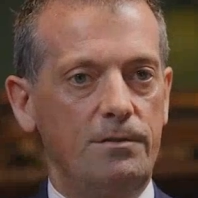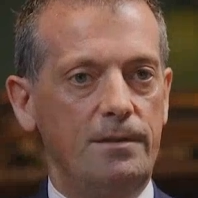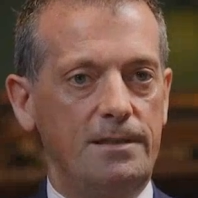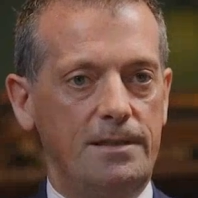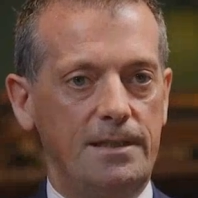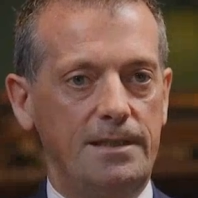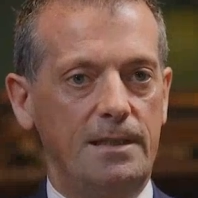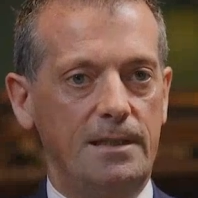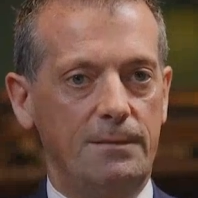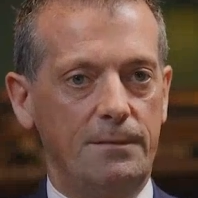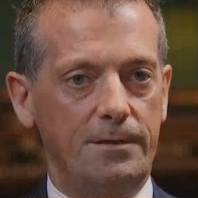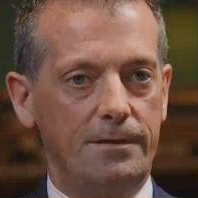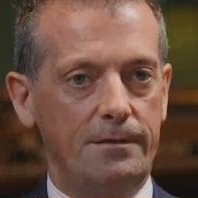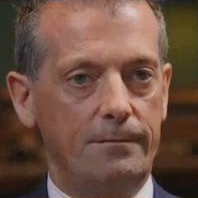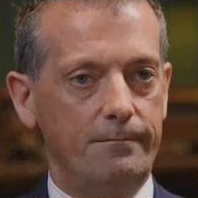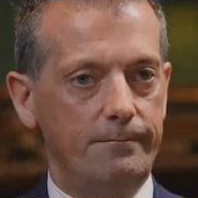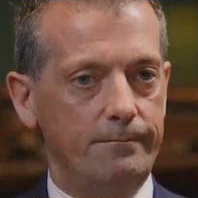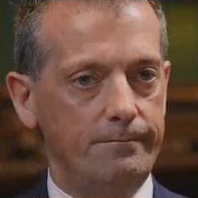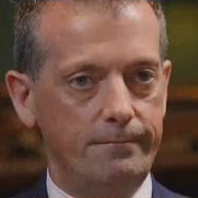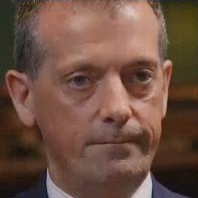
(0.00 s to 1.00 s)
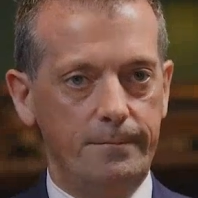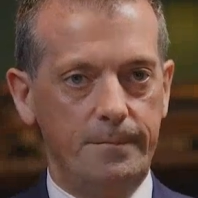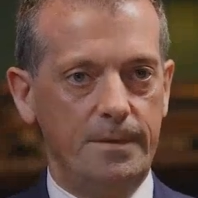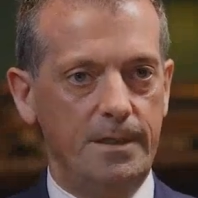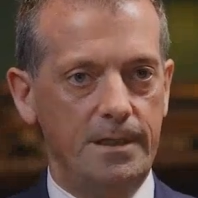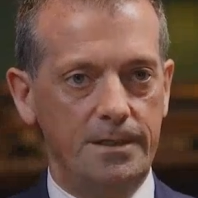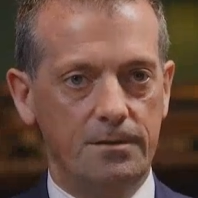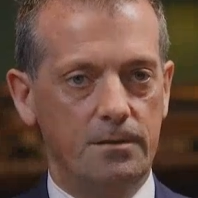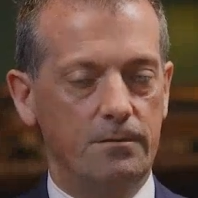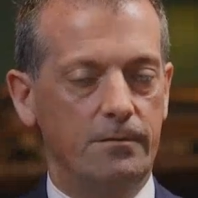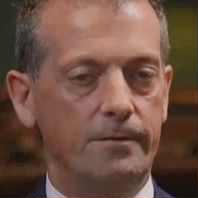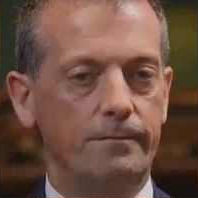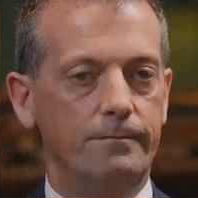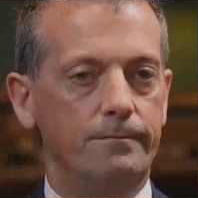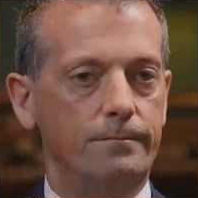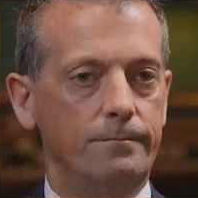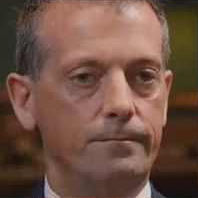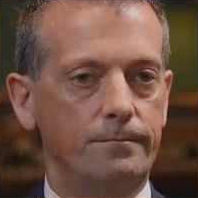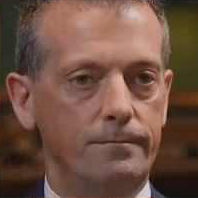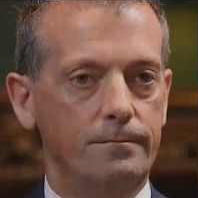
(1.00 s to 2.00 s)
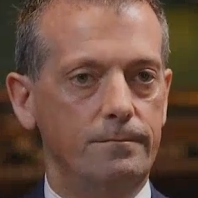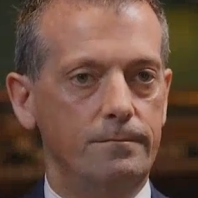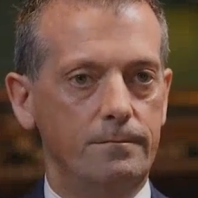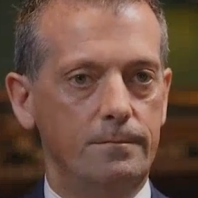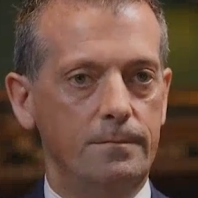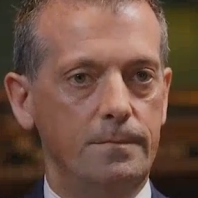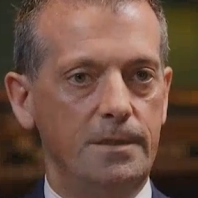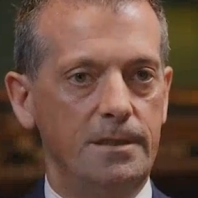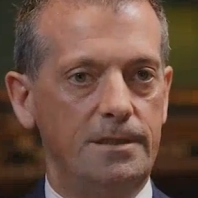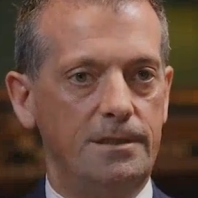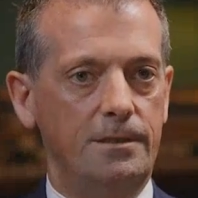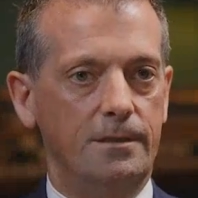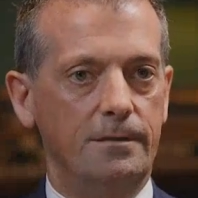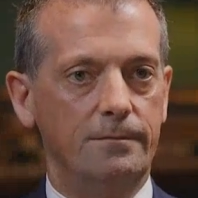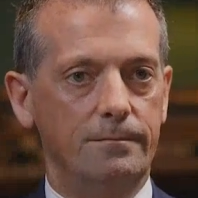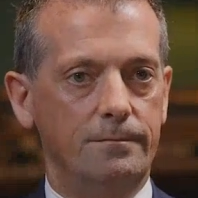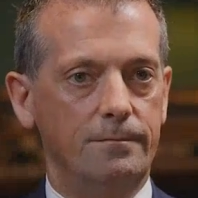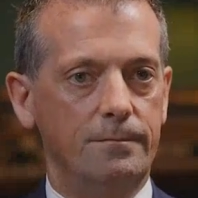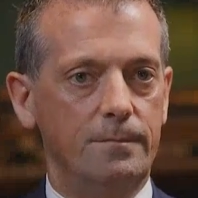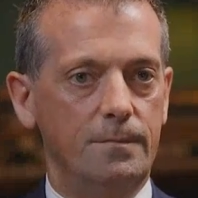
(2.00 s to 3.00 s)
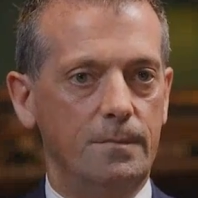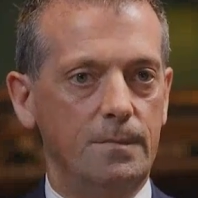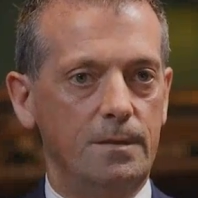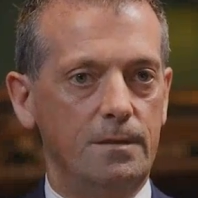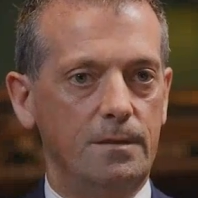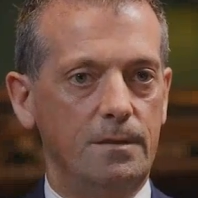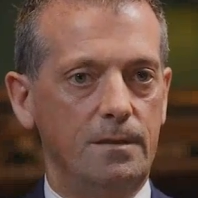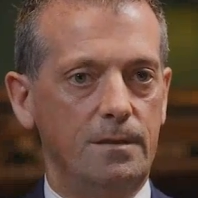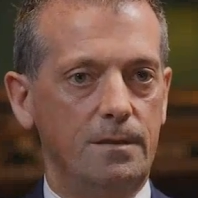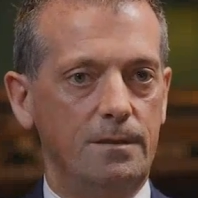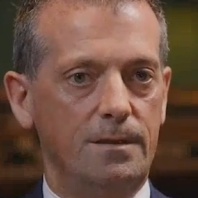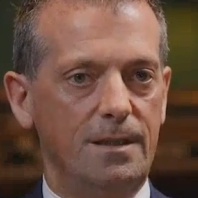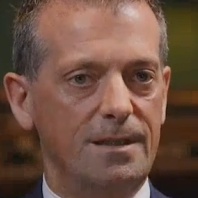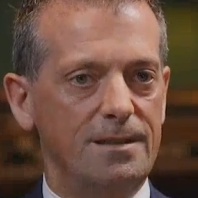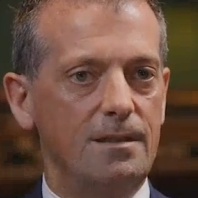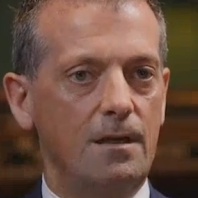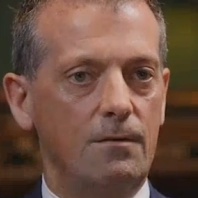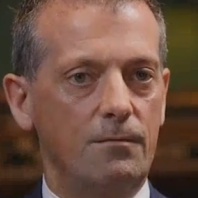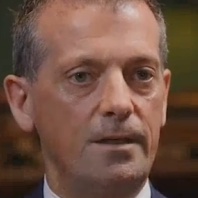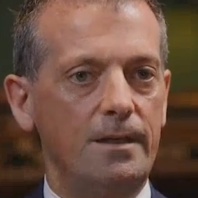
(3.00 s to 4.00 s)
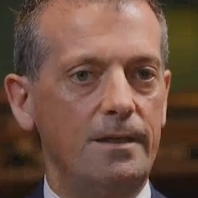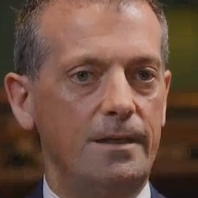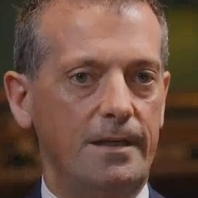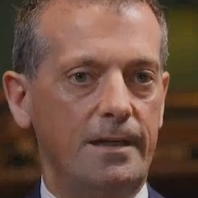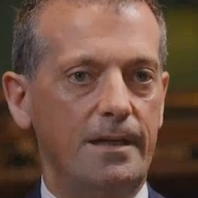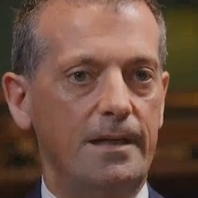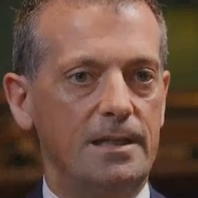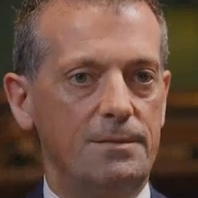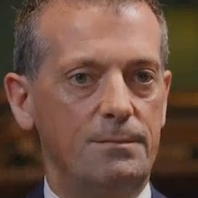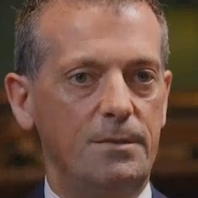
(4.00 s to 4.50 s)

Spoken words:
you exceed the limit, it's over, it's done. And that's not really the case,